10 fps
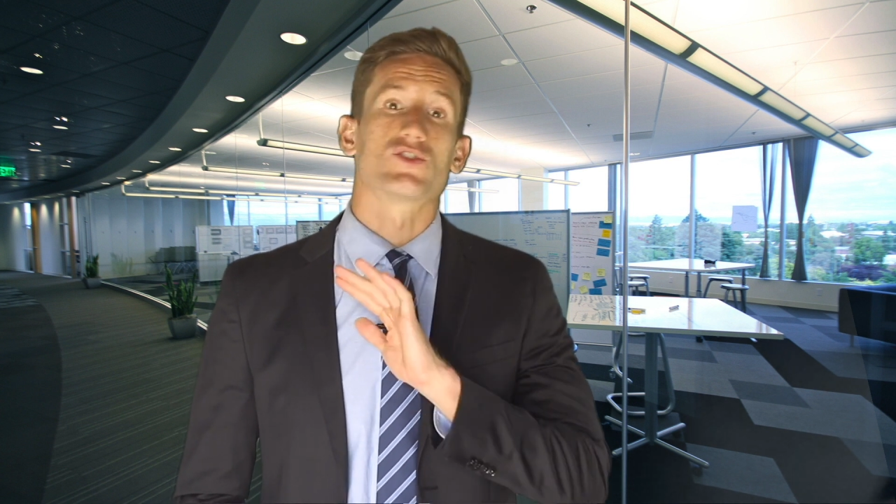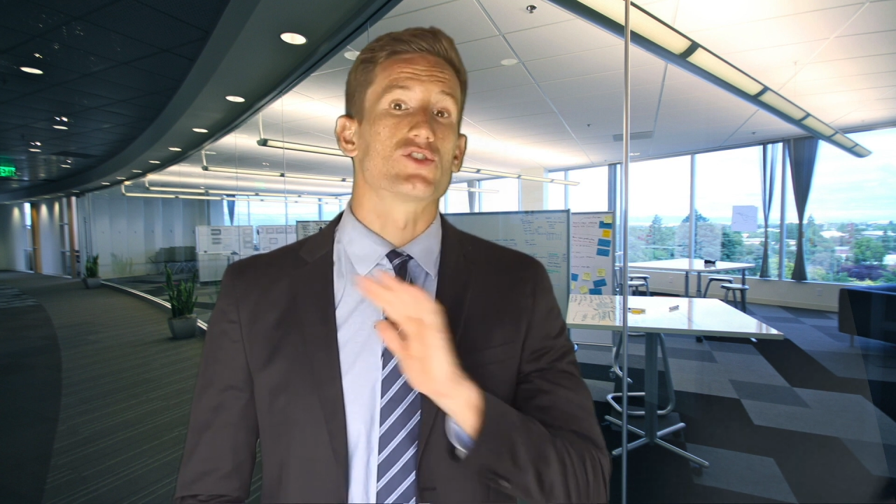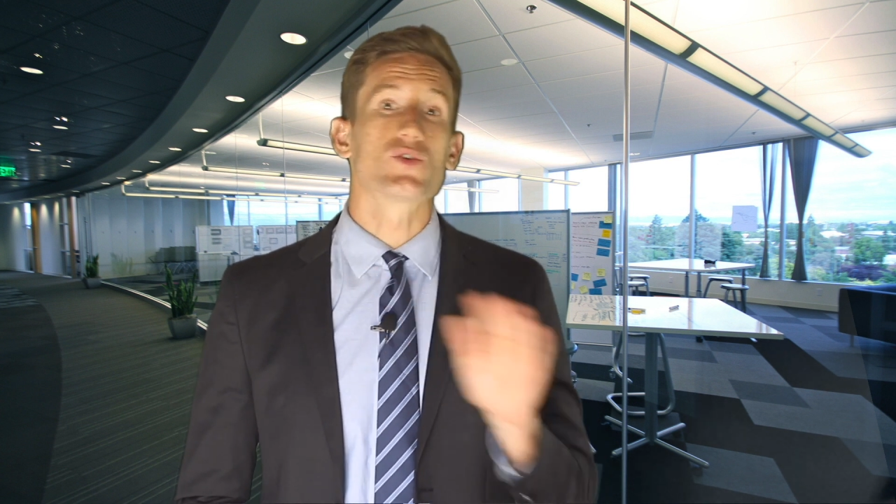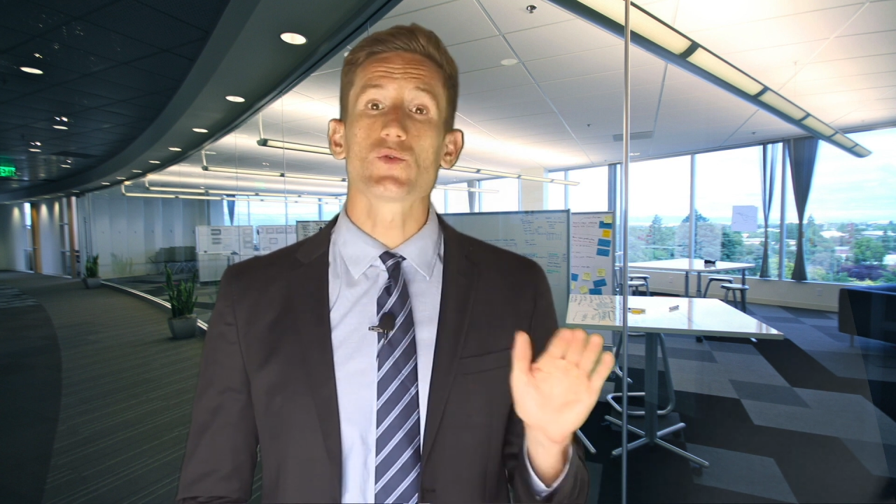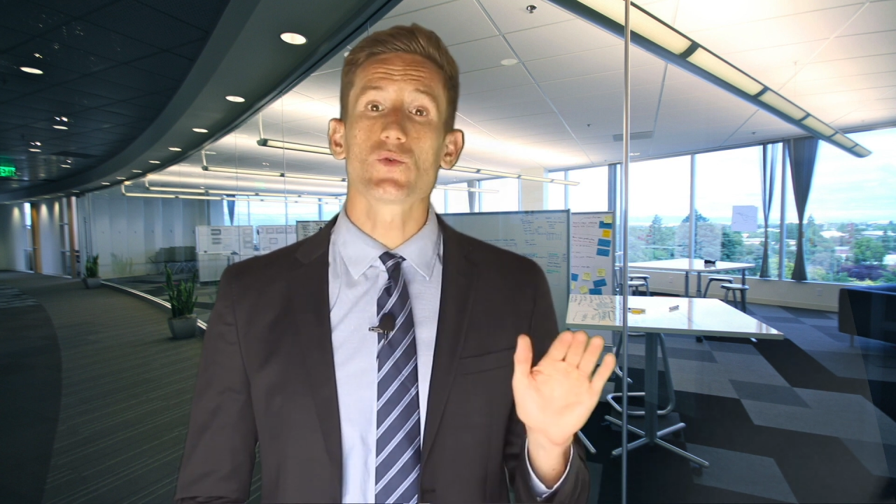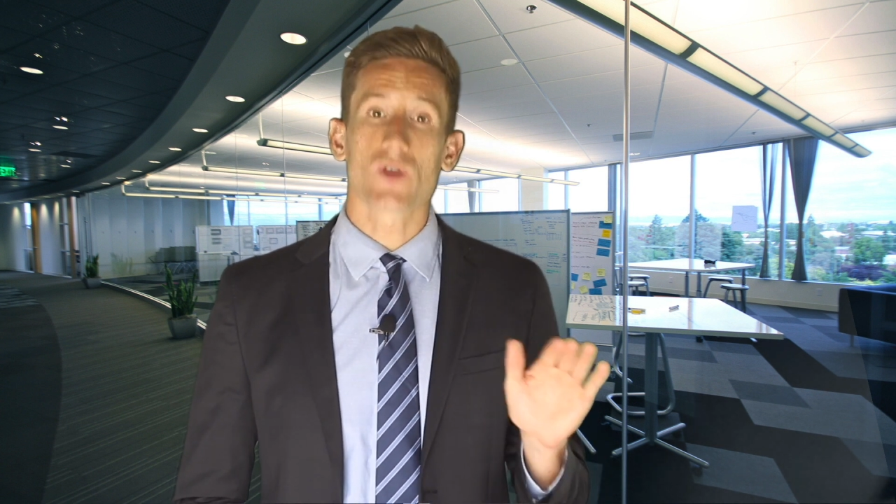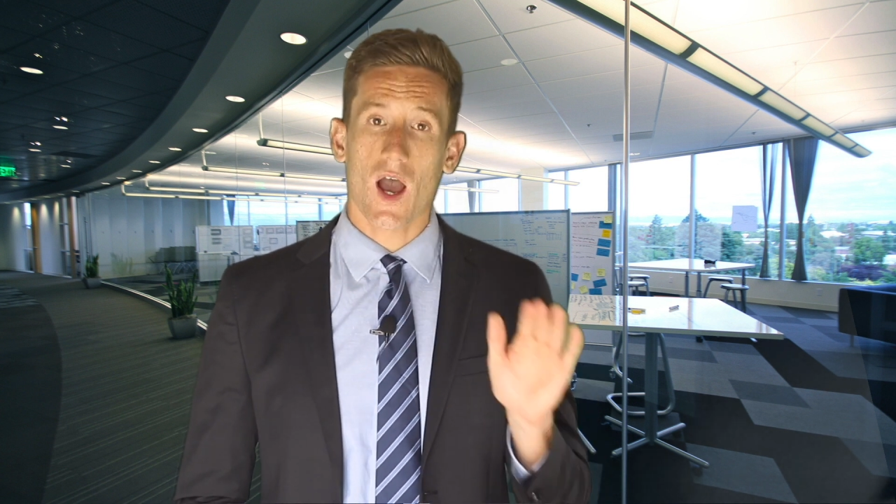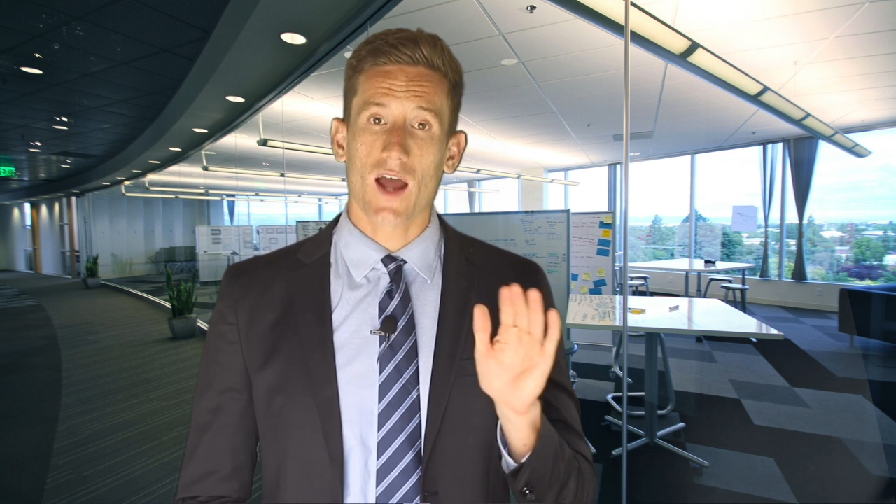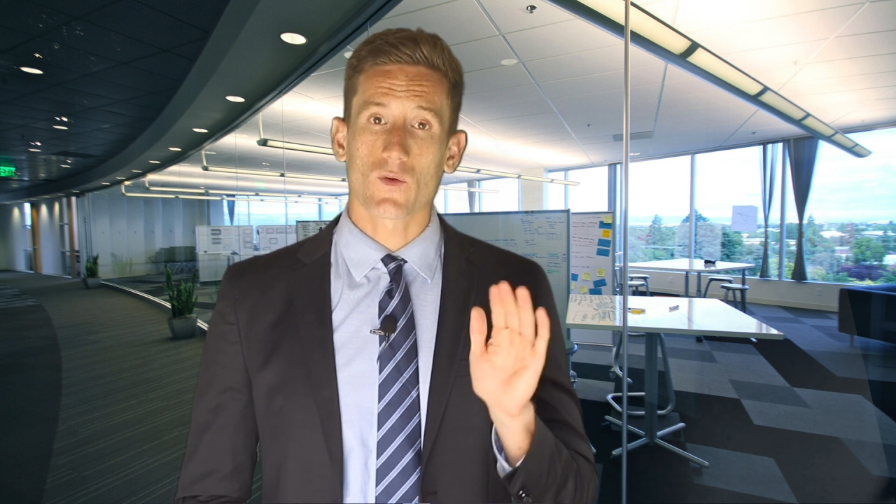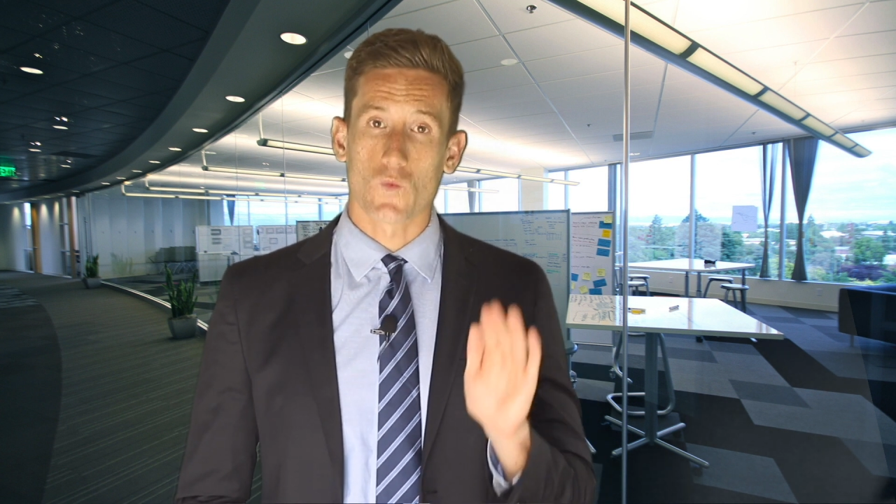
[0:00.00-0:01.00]
do
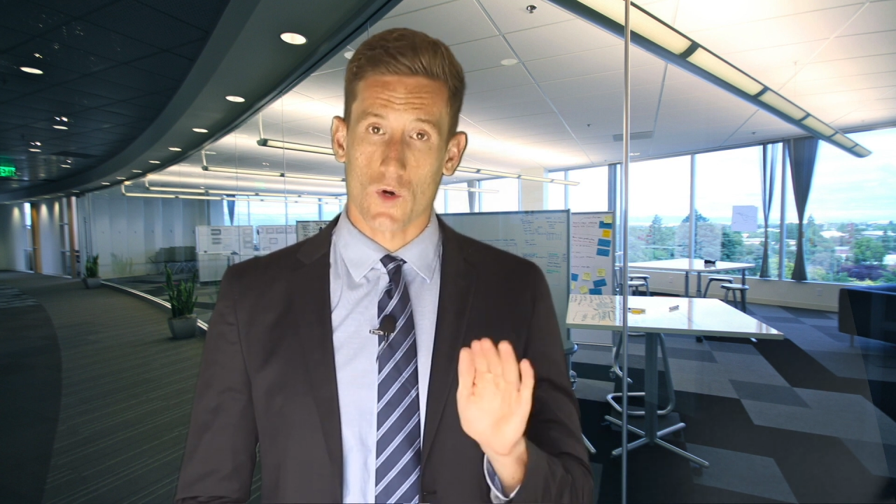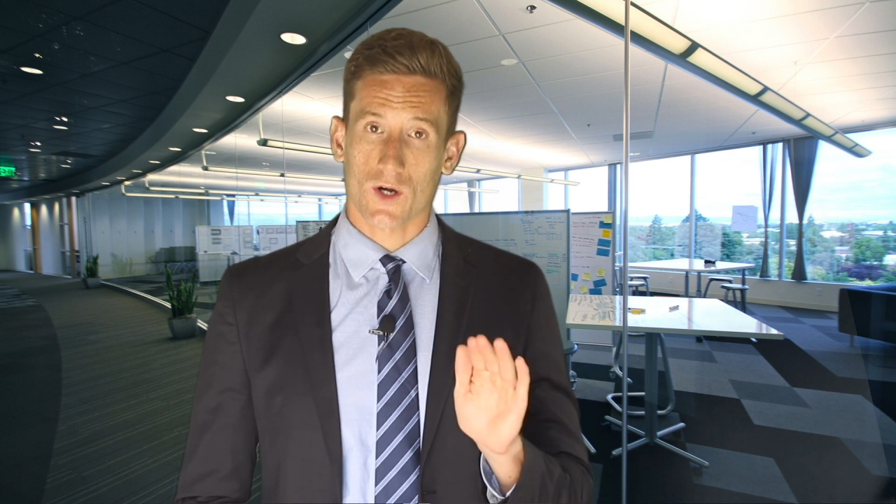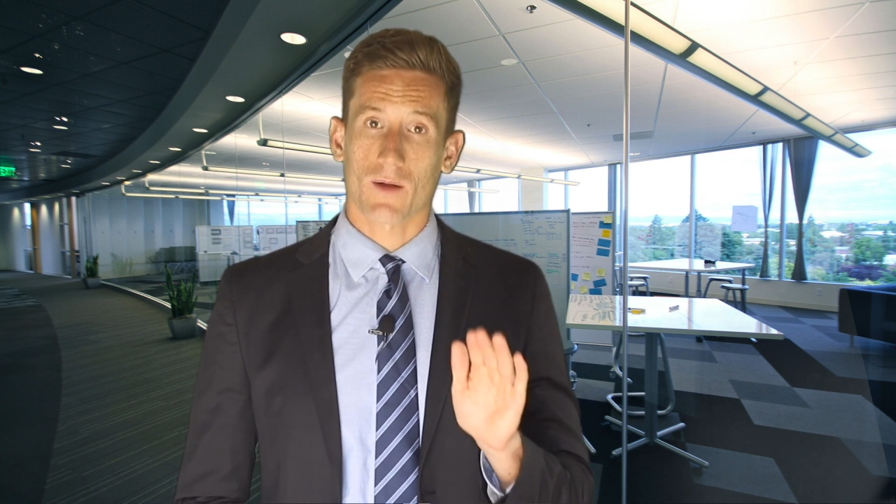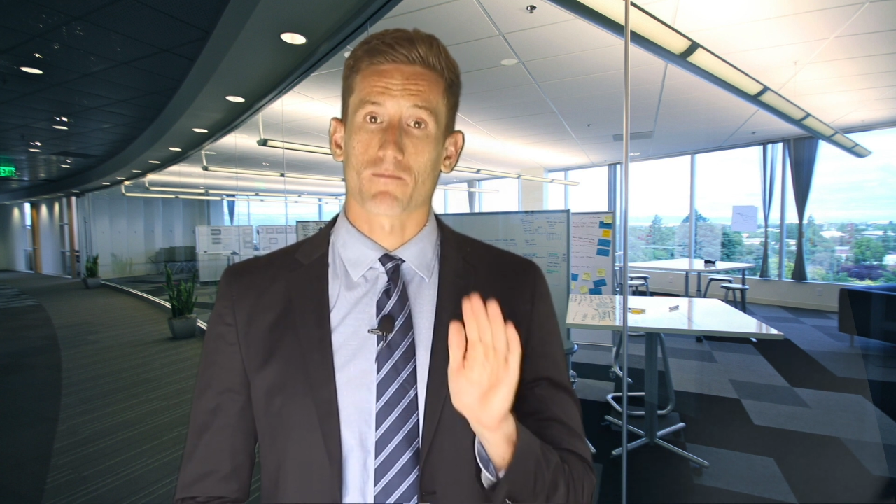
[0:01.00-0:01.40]
not work